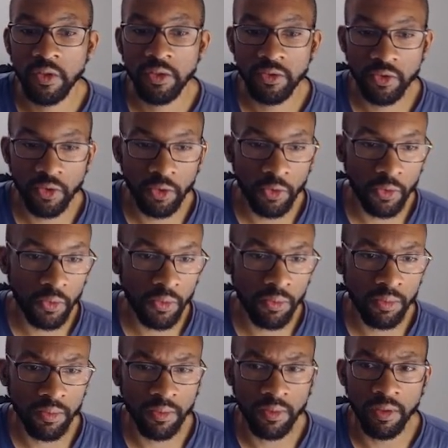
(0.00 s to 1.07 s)
So
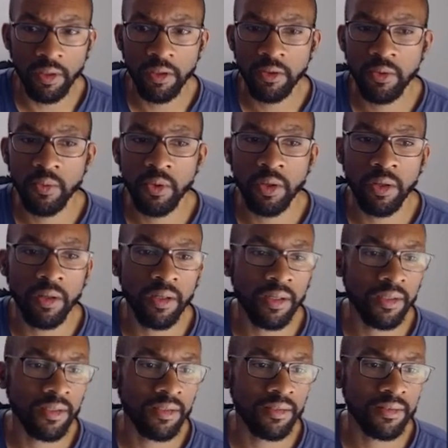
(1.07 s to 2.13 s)
there you
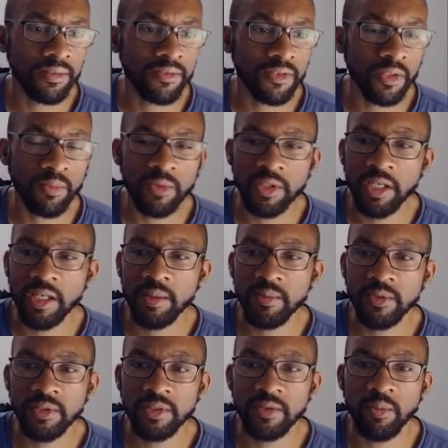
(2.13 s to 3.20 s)
are.
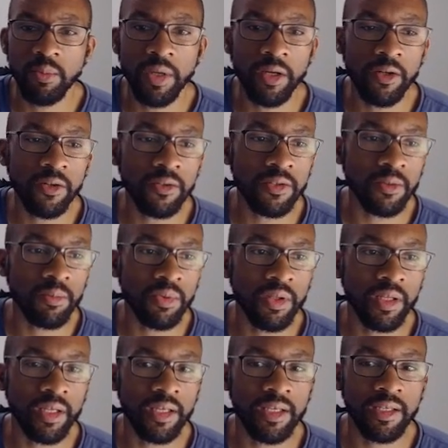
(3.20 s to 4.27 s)
Sometimes it's better to
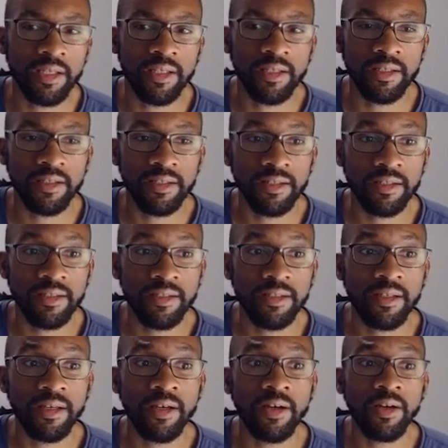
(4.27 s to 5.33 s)
play
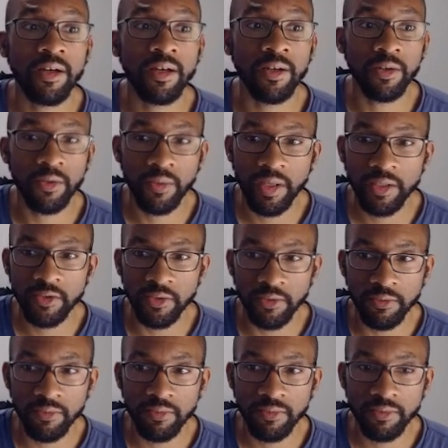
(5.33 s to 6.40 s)

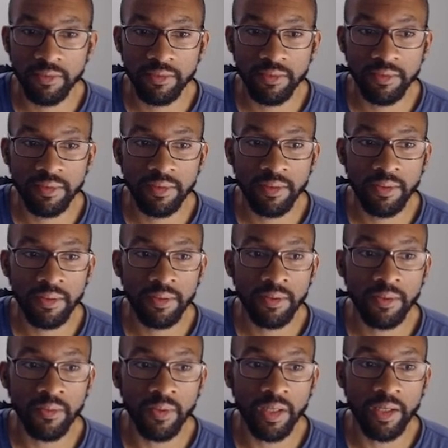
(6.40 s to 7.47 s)
aggressive
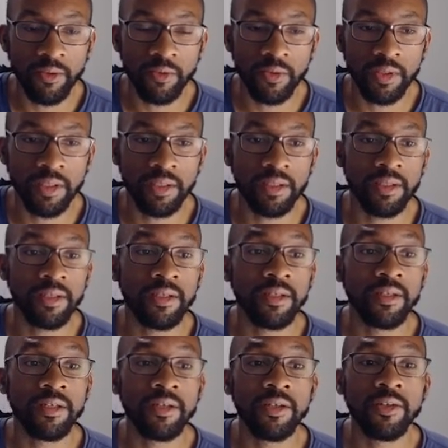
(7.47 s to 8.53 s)
rather than
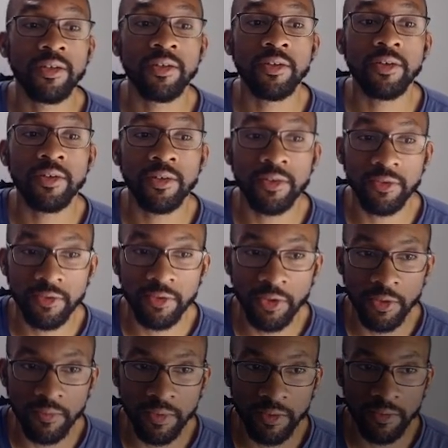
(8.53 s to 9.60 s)

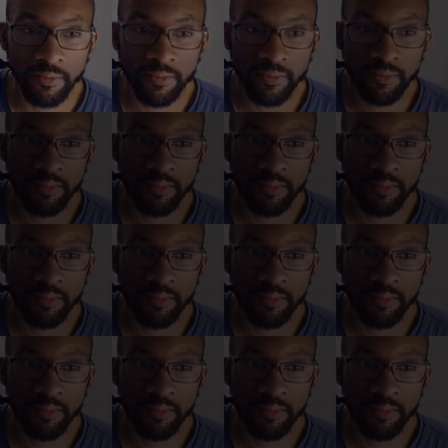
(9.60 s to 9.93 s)
conservative.